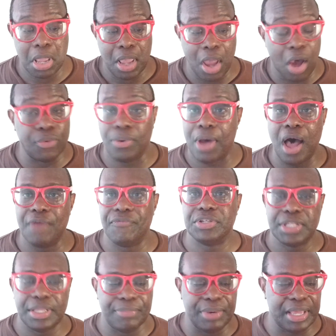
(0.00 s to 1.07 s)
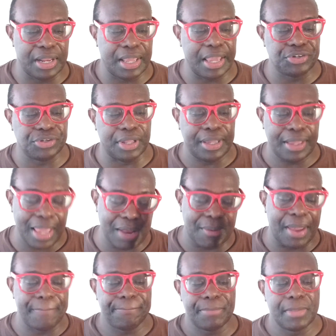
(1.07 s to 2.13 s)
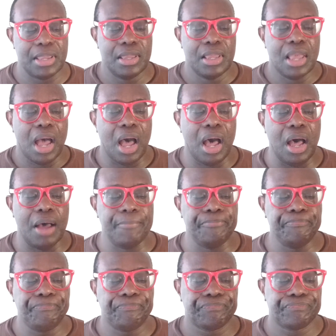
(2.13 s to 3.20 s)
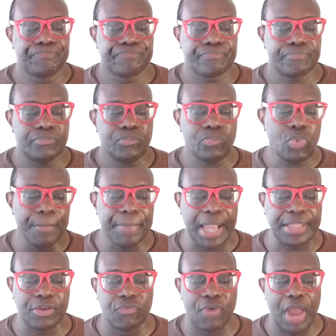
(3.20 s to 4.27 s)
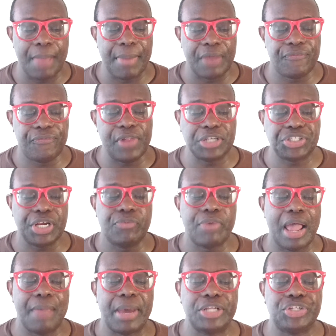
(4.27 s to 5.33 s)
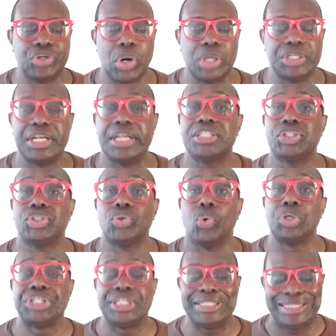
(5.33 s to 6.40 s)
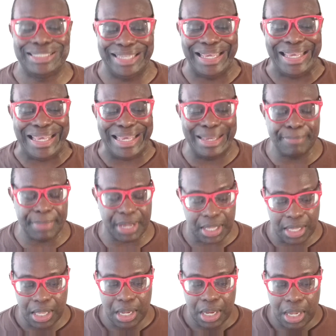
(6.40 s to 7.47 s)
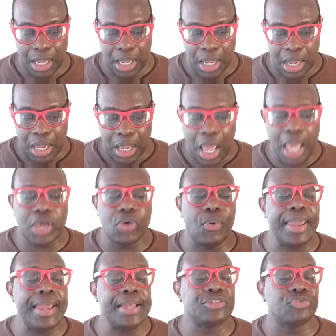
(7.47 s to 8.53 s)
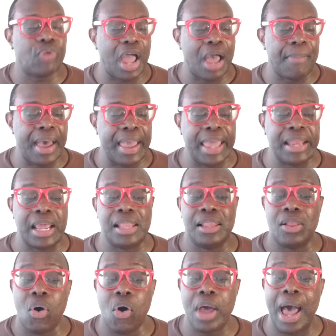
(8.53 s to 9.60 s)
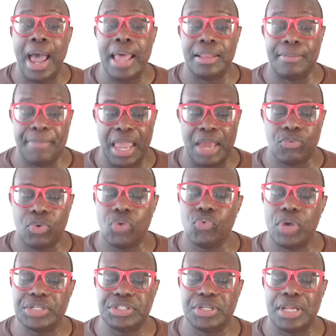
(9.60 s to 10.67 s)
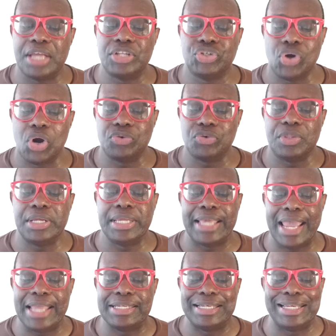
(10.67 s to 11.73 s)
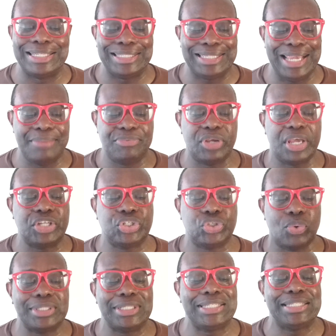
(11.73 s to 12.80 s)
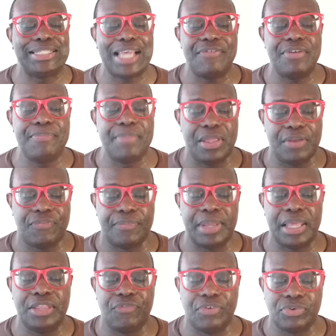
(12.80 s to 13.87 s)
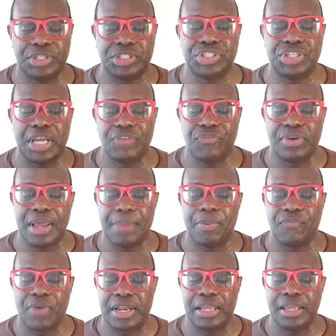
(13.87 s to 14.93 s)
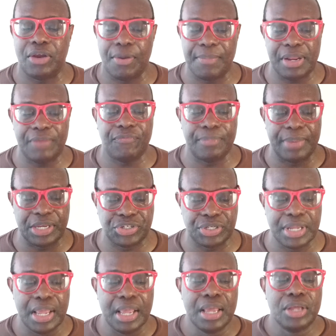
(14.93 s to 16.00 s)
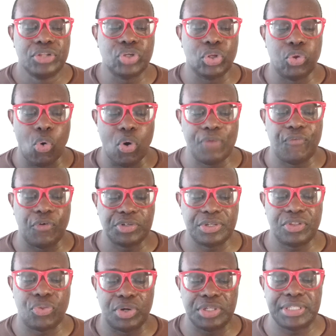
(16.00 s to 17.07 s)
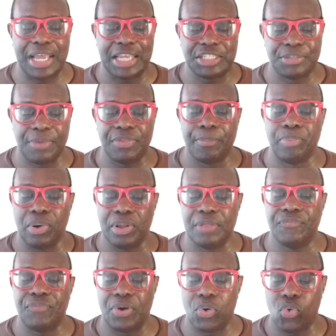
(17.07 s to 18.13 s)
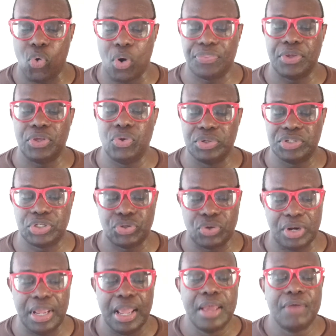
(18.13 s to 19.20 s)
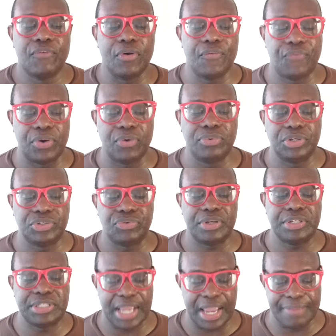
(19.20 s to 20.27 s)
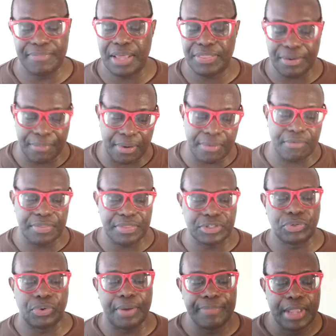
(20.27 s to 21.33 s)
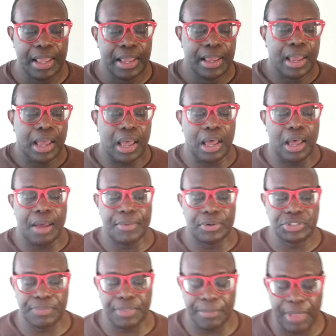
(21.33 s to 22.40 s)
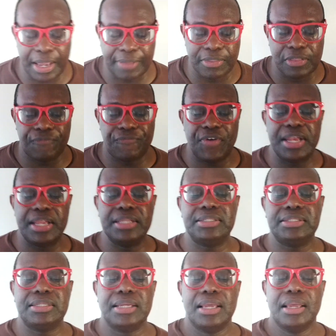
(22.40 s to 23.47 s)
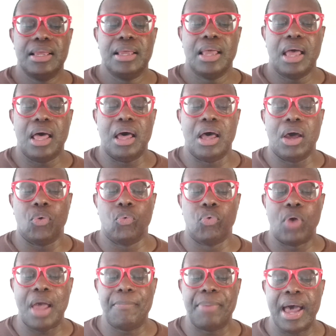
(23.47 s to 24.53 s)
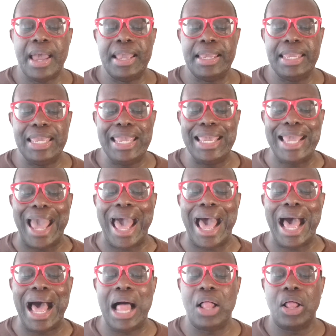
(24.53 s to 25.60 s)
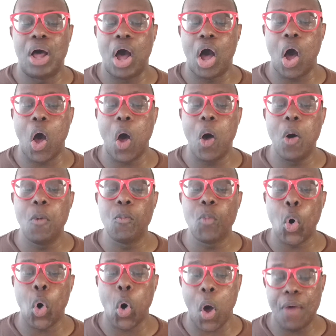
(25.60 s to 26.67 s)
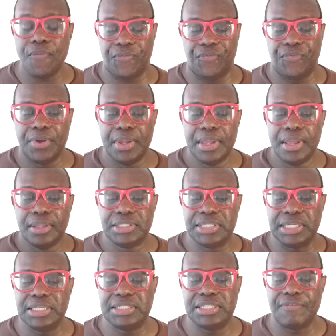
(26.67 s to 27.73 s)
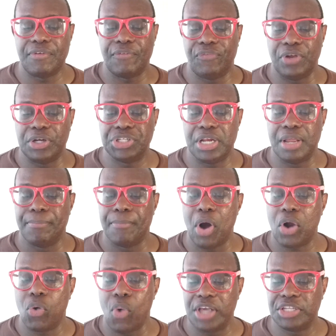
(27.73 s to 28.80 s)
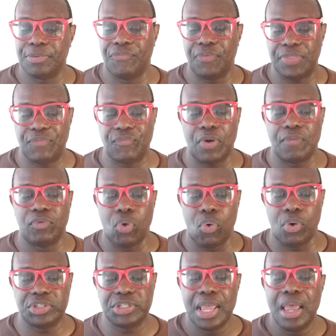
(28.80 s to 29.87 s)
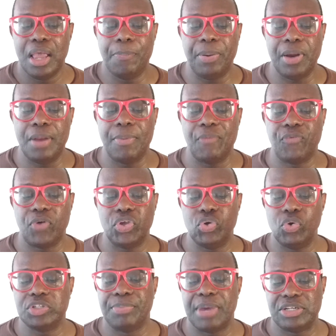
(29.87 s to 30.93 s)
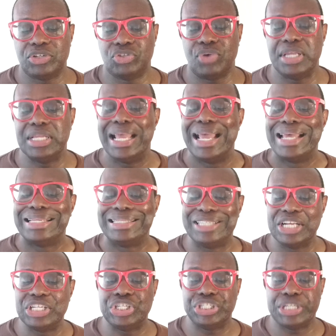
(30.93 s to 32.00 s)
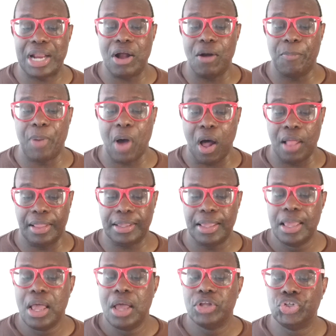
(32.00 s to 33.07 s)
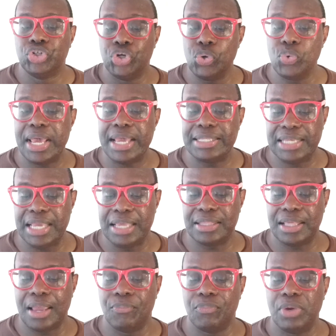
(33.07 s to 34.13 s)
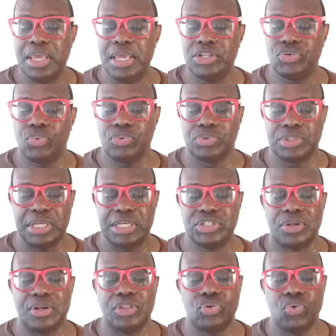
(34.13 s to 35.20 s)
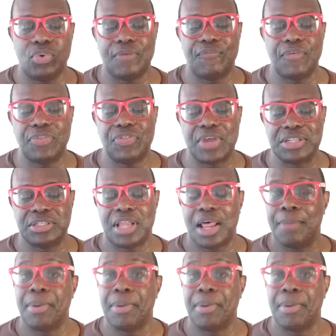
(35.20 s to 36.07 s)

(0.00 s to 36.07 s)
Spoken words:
although obviously we get occasionally. Anyway, back to the rabbi. Flushing rabbi charged an extortion scheme. A Queens rabbi and a Long Island man were arrested and charged with engaging in a scheme to extort $7 million from an individual in exchange for not providing incriminating information to law enforcement authorities last month in Brooklyn federal court. The U.S. attorney for a federal district said. I think we already read this story, or something like it. The defendant, Rabbi Egal Holmorf, 67 of Flushing, and Mark Weissman, 54 of Lawrence, appeared before U.S. Magistrate Judge Cheryl Pollack June 18th, and each were released on a $250,000